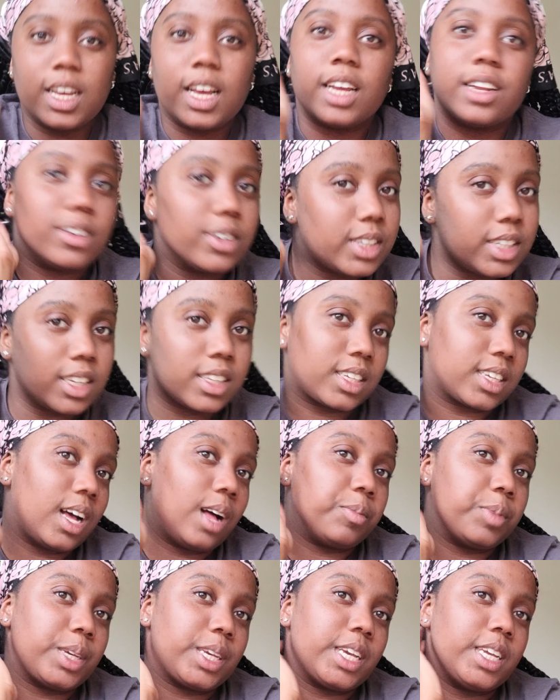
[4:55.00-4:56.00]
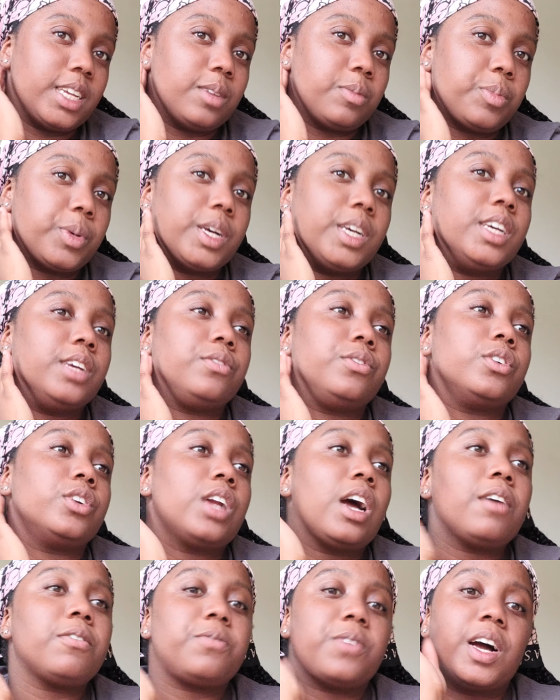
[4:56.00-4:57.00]
I know it sounds complicated, but if you're
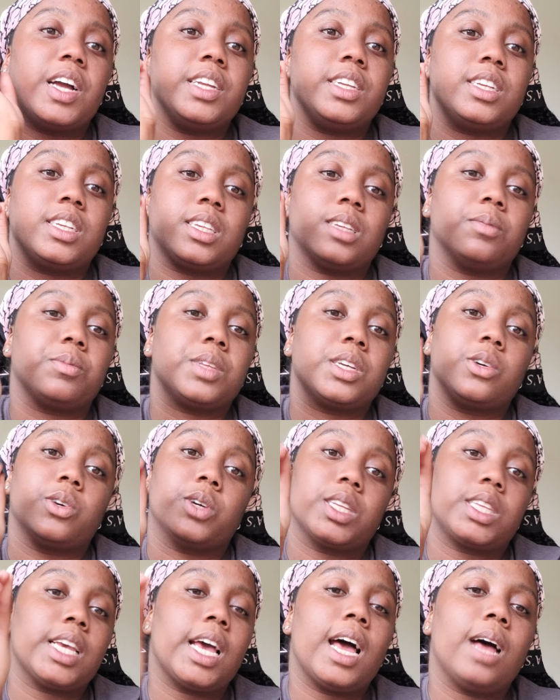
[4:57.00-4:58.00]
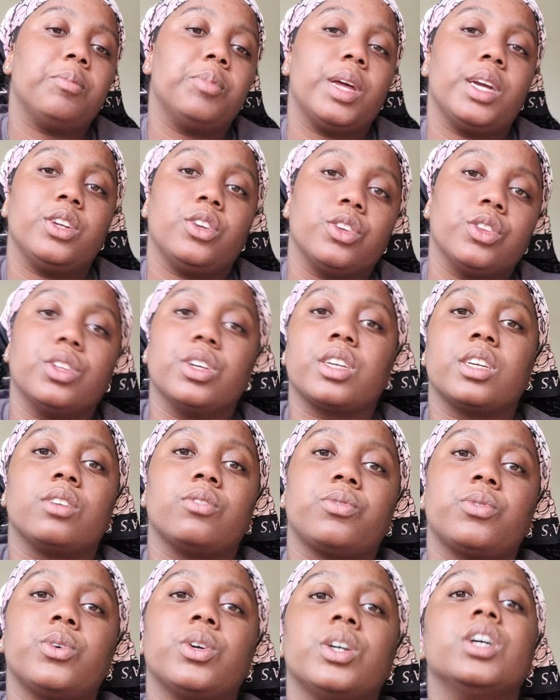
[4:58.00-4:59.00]
not finding something or a tab that you're looking
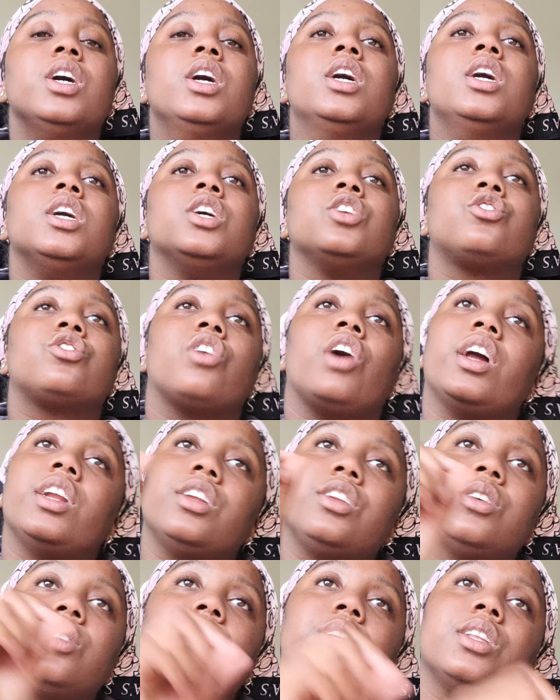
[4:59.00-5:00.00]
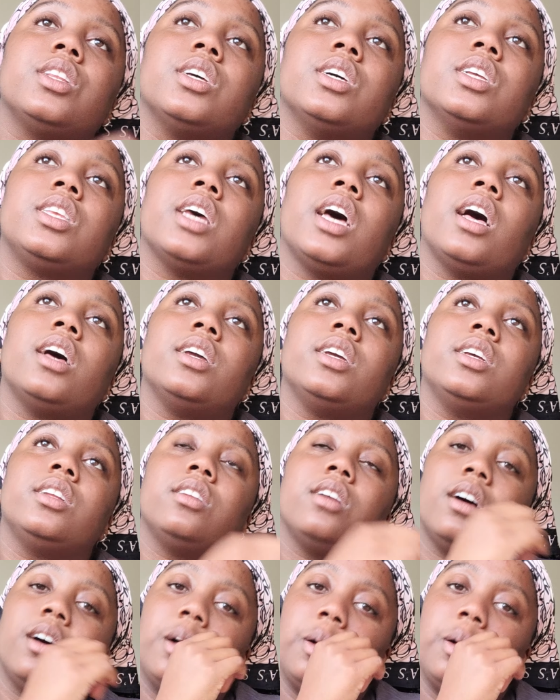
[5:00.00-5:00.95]
for, try to do it in the Italian